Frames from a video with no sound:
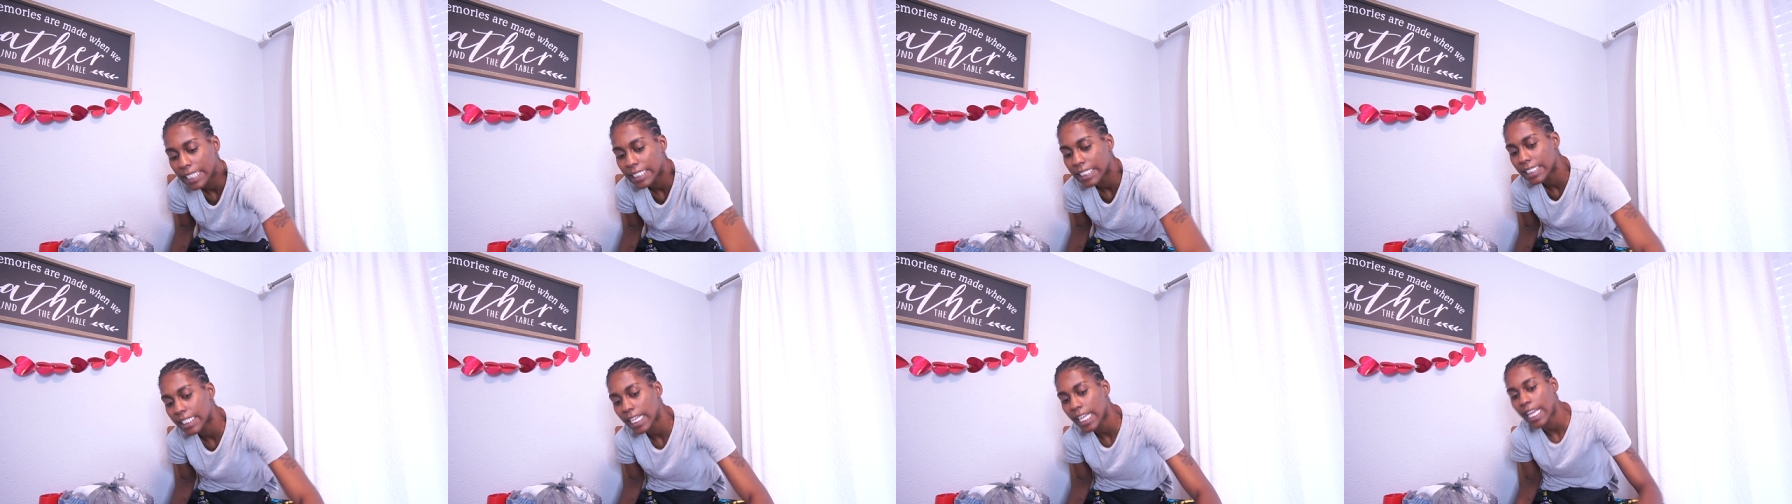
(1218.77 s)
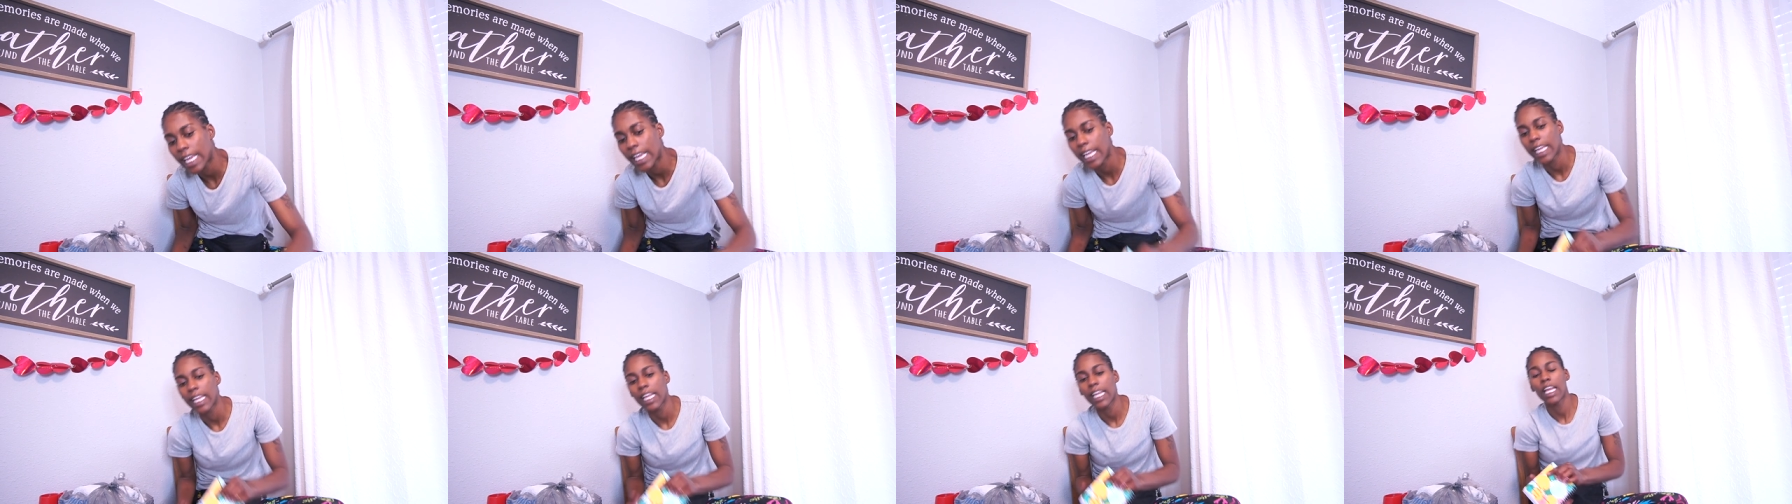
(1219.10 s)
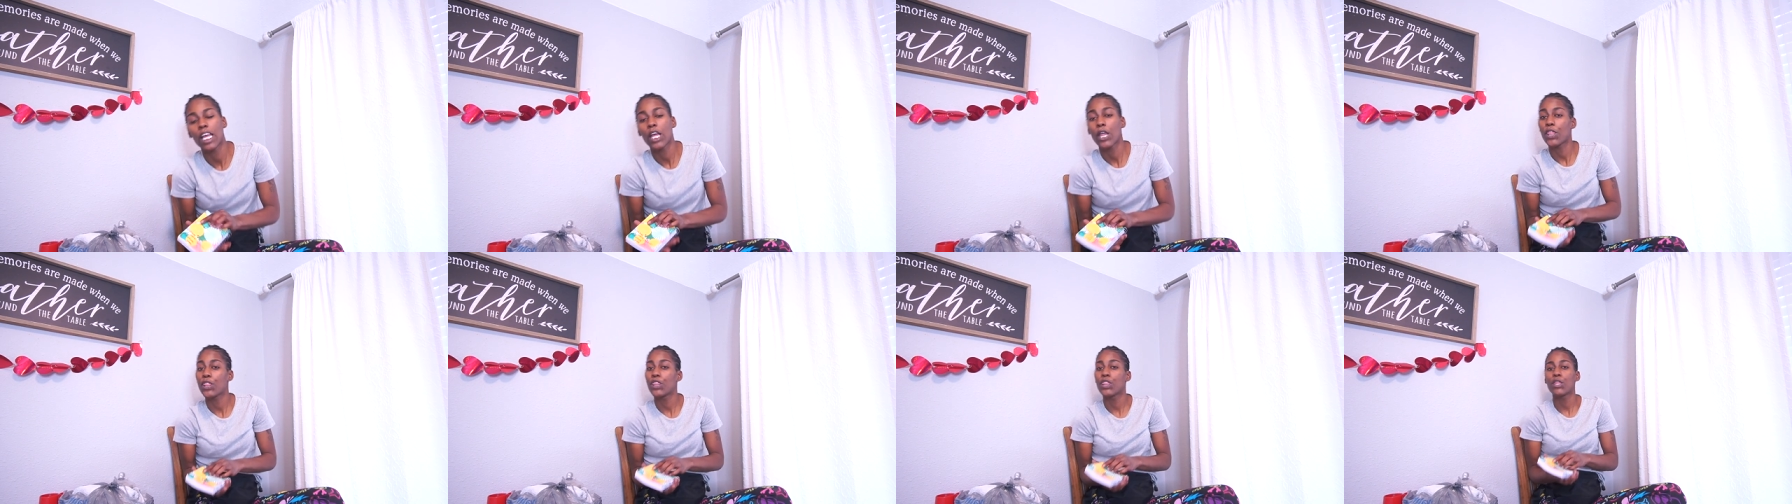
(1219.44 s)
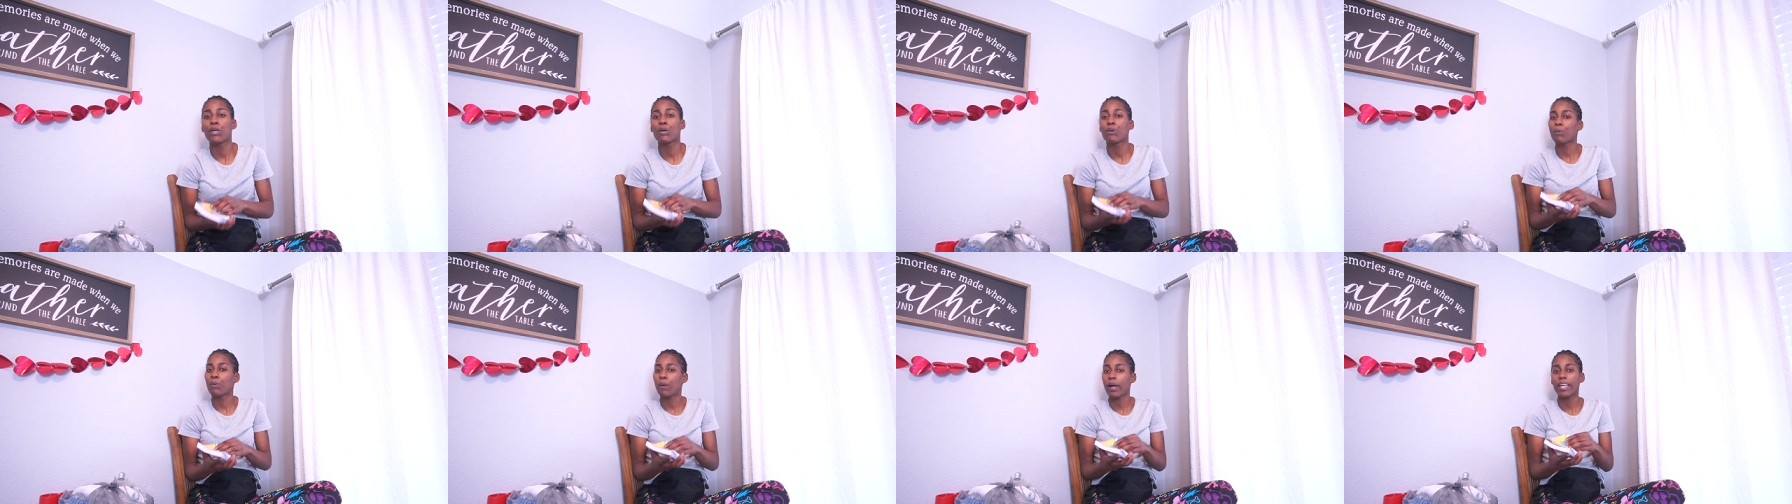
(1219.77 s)
say
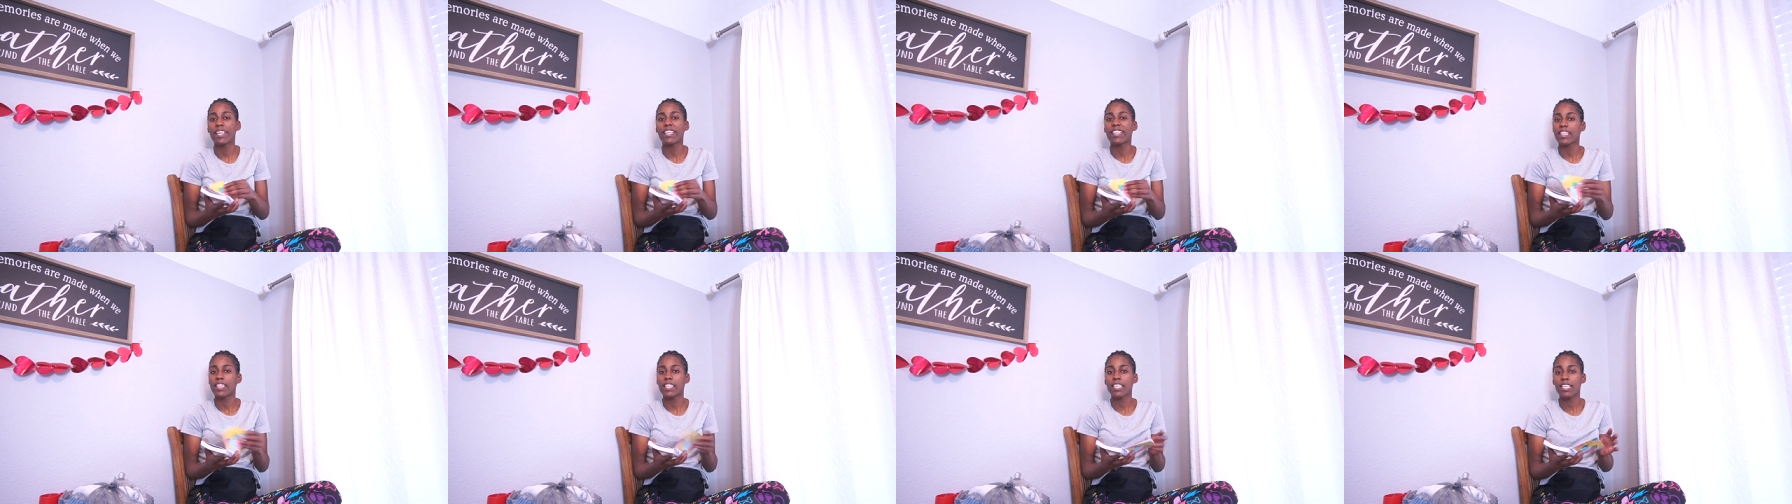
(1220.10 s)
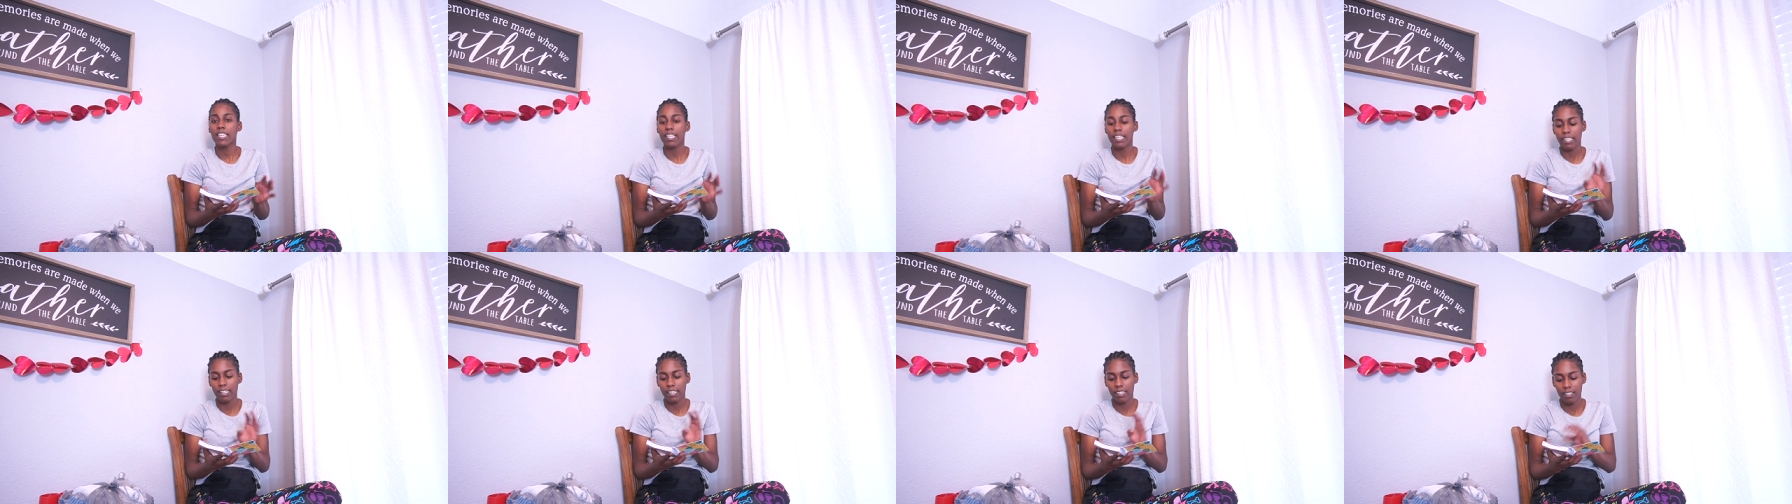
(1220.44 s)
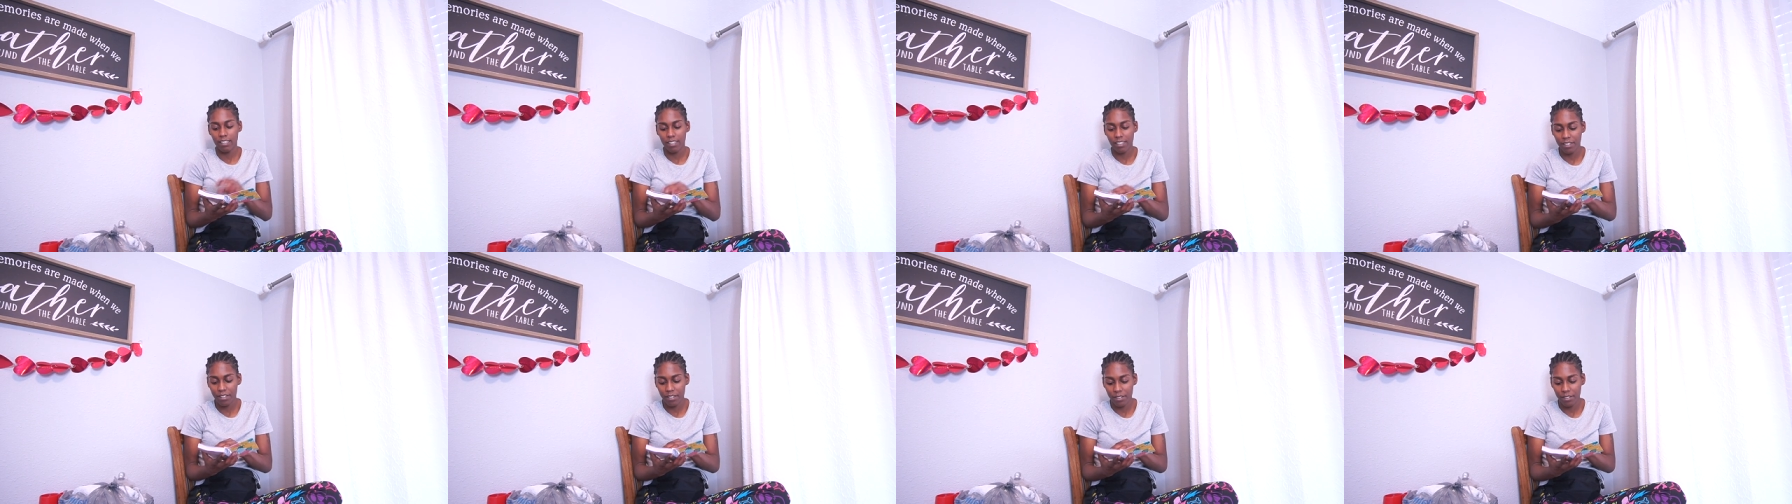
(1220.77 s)
the right thing.